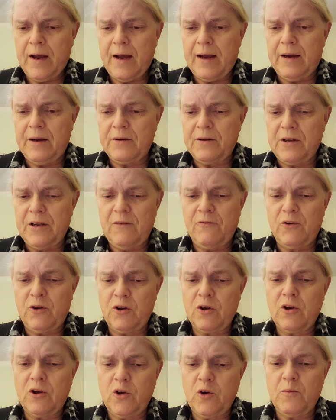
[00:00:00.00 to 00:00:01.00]
and even
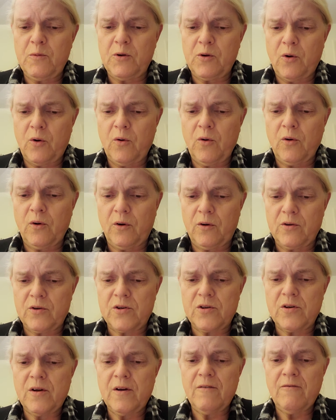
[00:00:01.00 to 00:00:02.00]
human
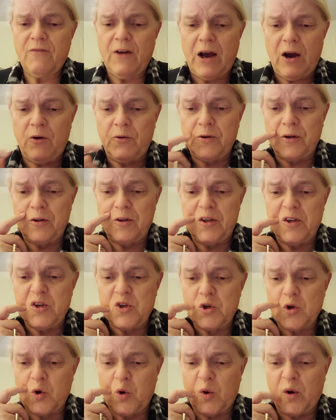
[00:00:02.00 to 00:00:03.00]
horrors found in these
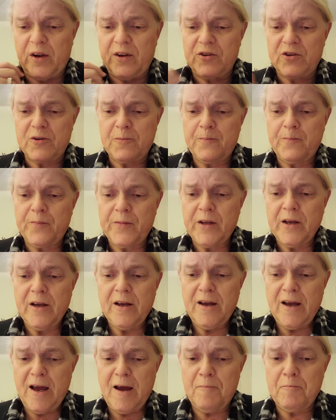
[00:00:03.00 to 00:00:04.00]
stories,
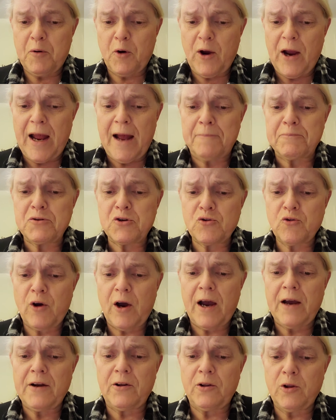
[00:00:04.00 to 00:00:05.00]
and perhaps
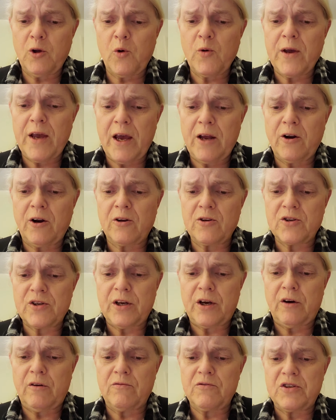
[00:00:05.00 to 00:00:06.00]
try to locate
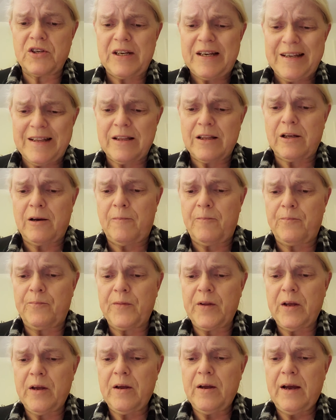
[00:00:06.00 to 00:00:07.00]
ourselves in them
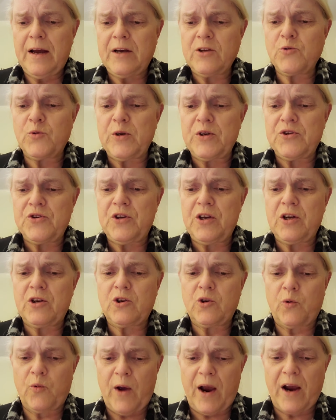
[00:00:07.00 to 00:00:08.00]
as we seek
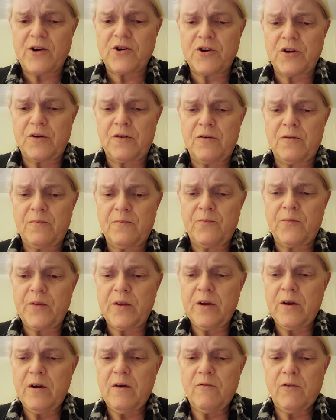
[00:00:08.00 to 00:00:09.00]
direction
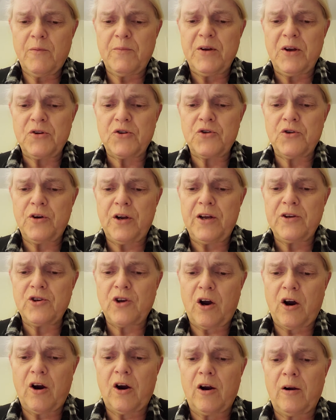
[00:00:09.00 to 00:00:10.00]
from yesterday's
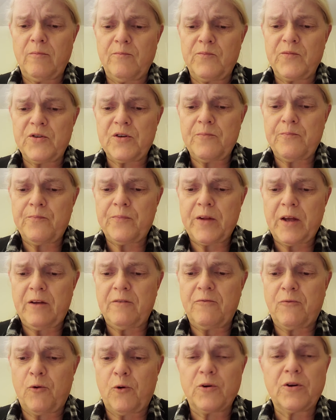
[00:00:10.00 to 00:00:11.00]
harms
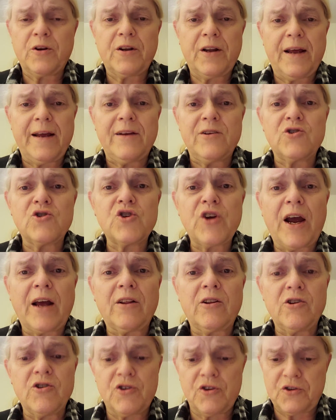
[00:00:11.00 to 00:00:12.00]
and for today's
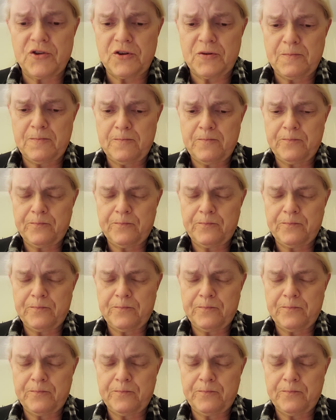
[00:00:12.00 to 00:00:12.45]
challenges.